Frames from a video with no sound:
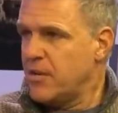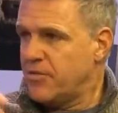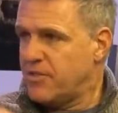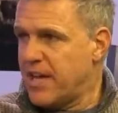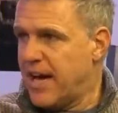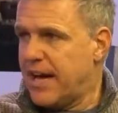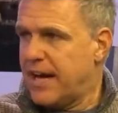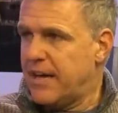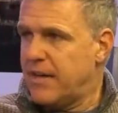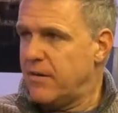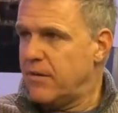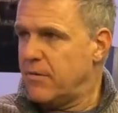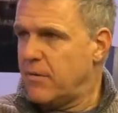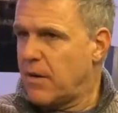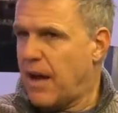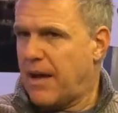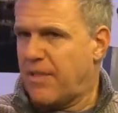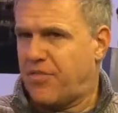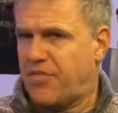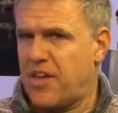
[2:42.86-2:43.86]
that
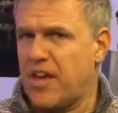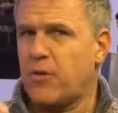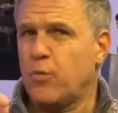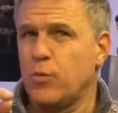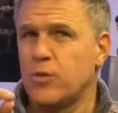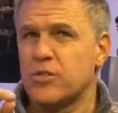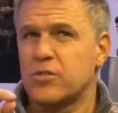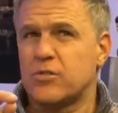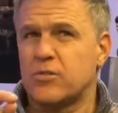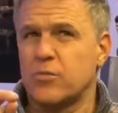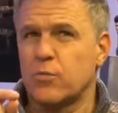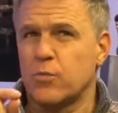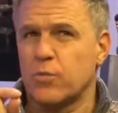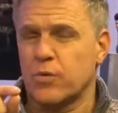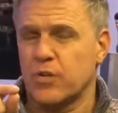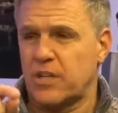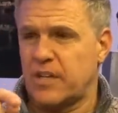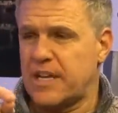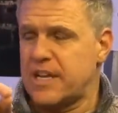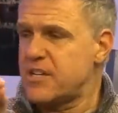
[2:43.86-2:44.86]
I think was
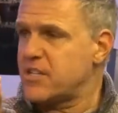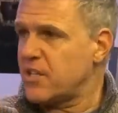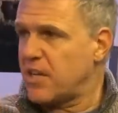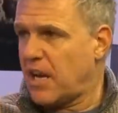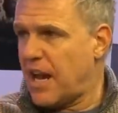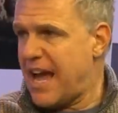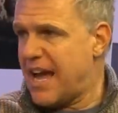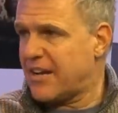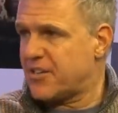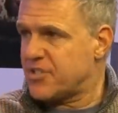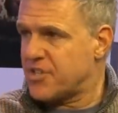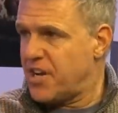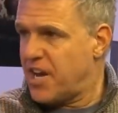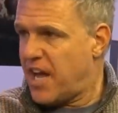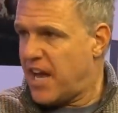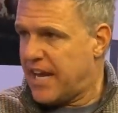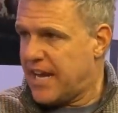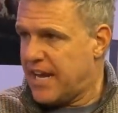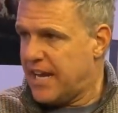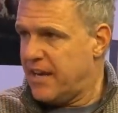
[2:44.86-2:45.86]
released last
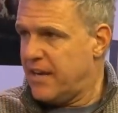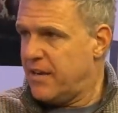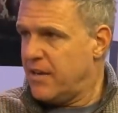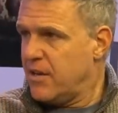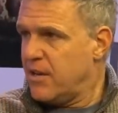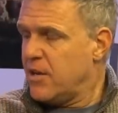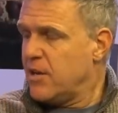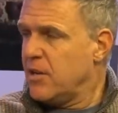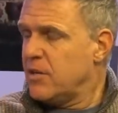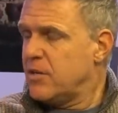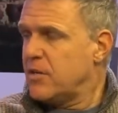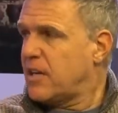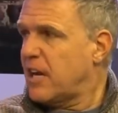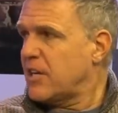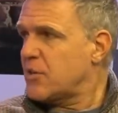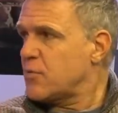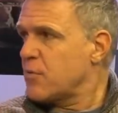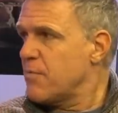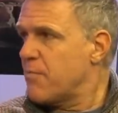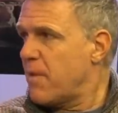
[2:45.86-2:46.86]
night. Do you
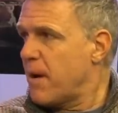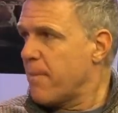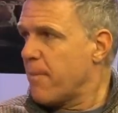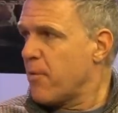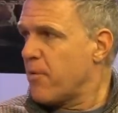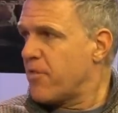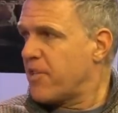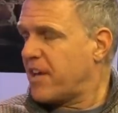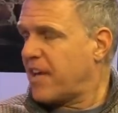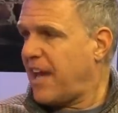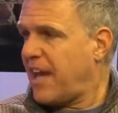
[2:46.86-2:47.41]
guys remember the